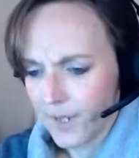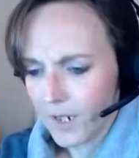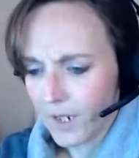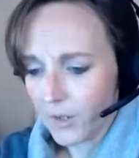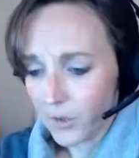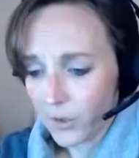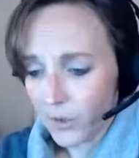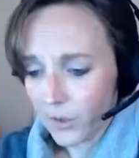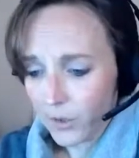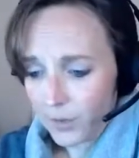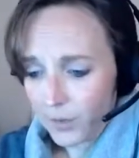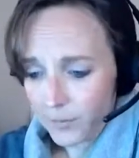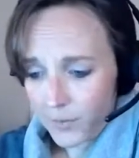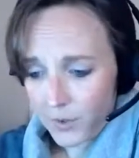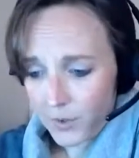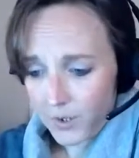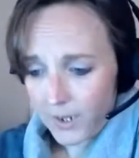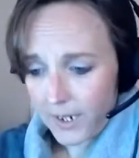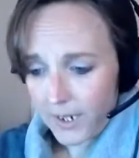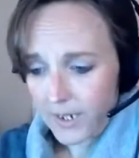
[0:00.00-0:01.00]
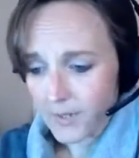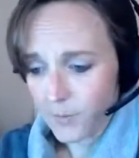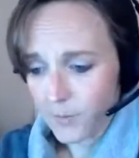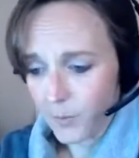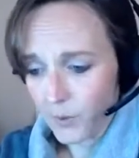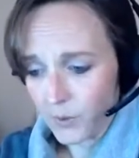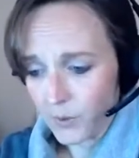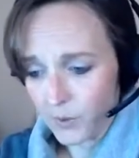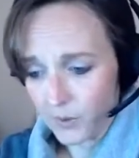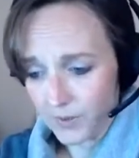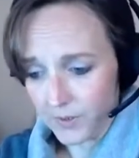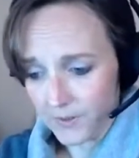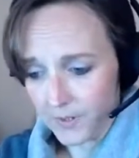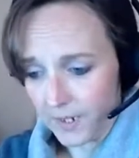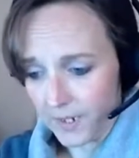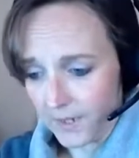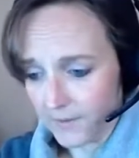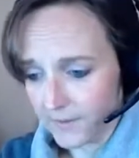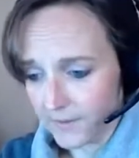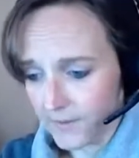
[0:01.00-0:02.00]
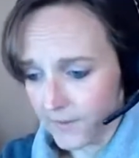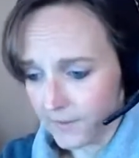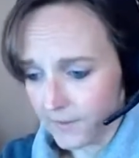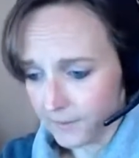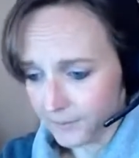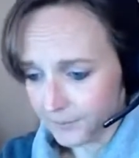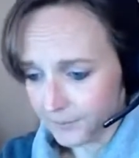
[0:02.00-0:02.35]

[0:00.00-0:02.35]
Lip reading: I don't know, I'm not an expert on tax,